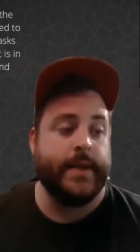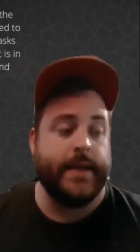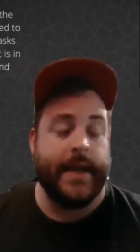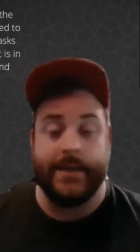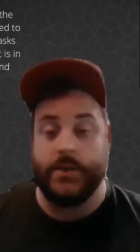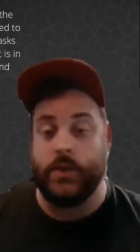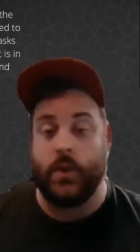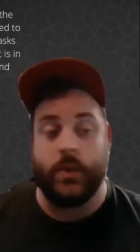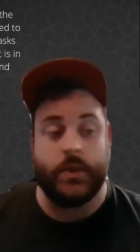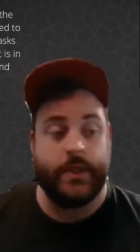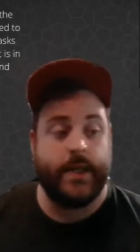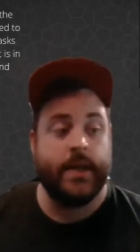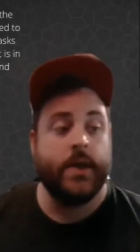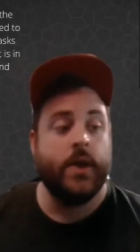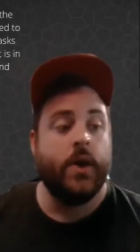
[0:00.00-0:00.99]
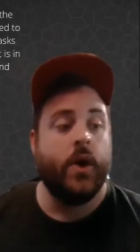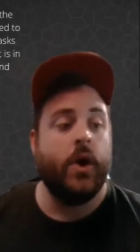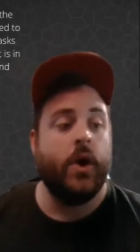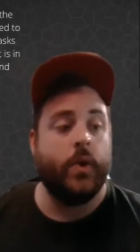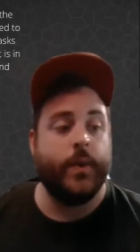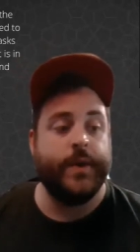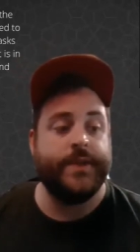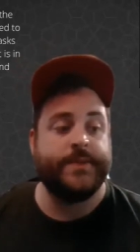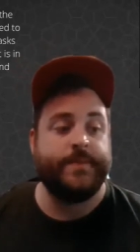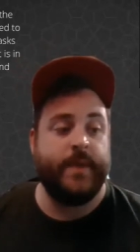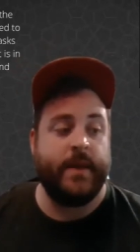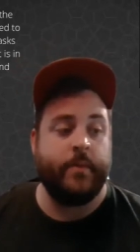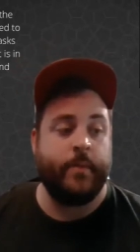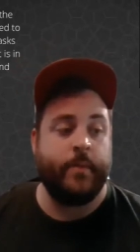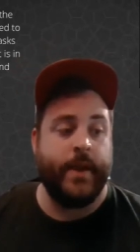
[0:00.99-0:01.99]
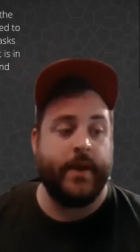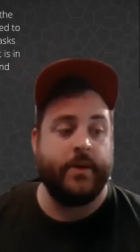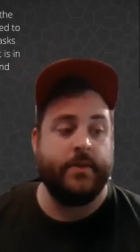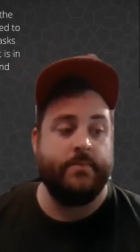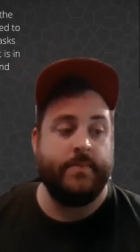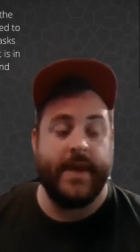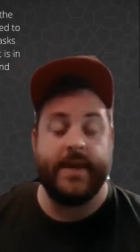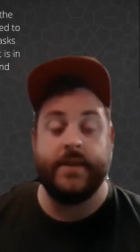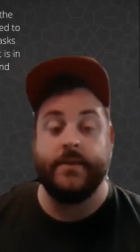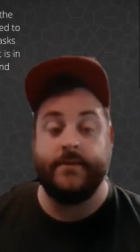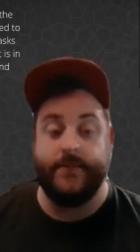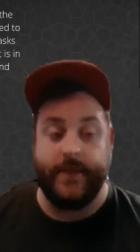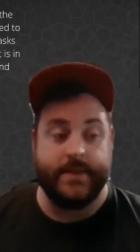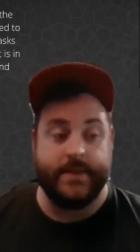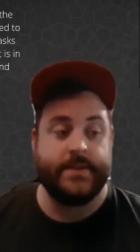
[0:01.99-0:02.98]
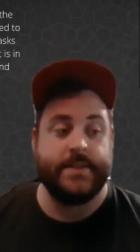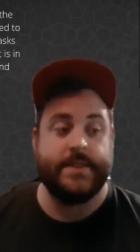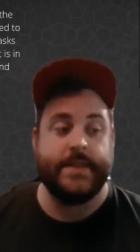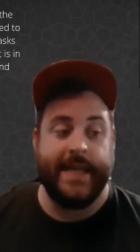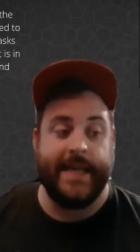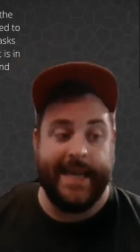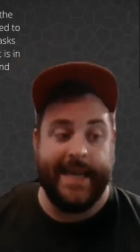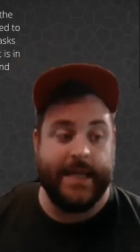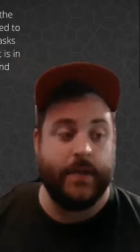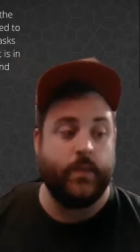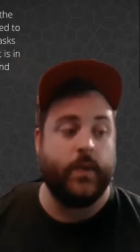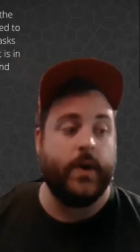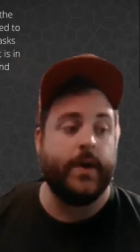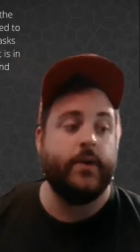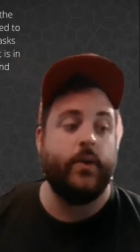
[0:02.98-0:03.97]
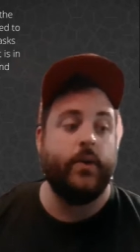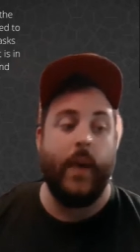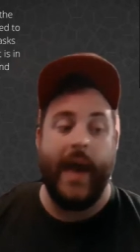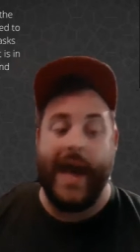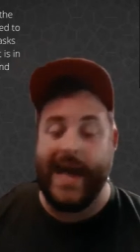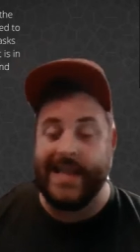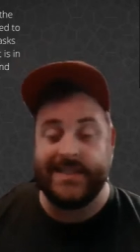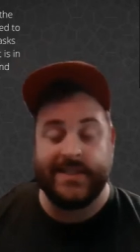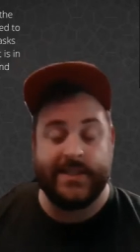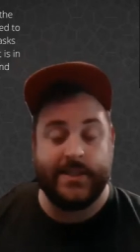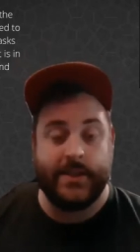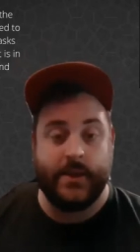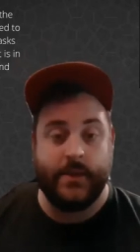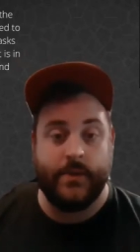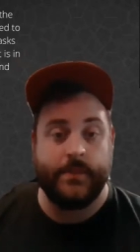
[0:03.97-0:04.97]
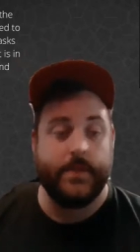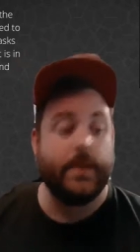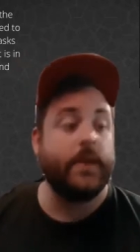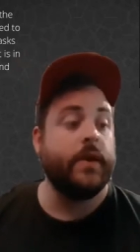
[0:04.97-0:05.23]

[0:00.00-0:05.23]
as holy, always being prepared to make a defense to anyone who asks you